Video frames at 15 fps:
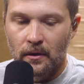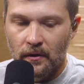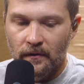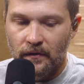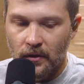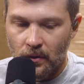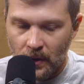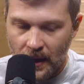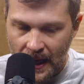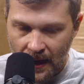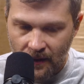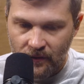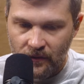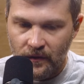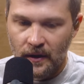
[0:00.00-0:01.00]
or if you
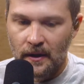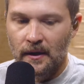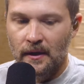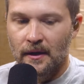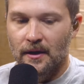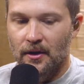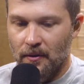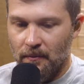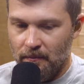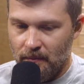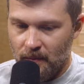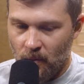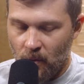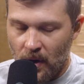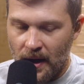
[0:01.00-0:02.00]
have your
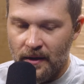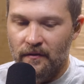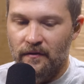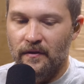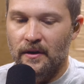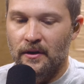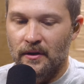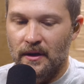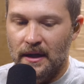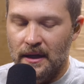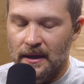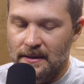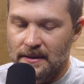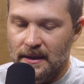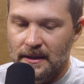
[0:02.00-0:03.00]
wife and your
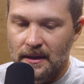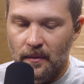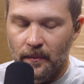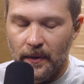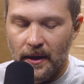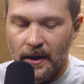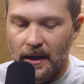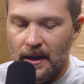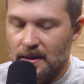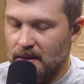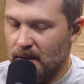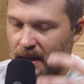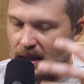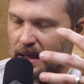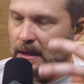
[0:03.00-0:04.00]
kids. I did a podcast. I
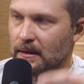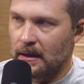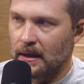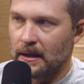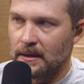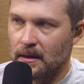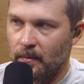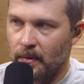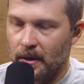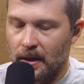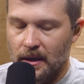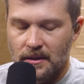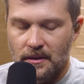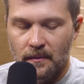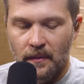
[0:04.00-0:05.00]
think Caitlin and I did a
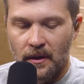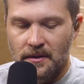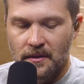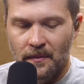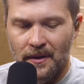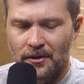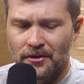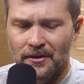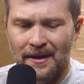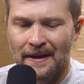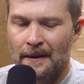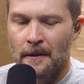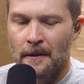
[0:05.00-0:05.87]
podcast yeah. on marriage and ministry.